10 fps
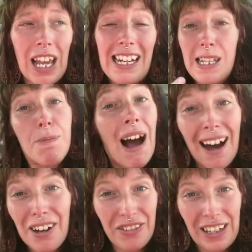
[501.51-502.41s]
and it's
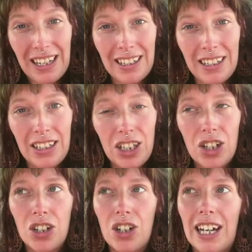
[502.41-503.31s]
part of it, you know.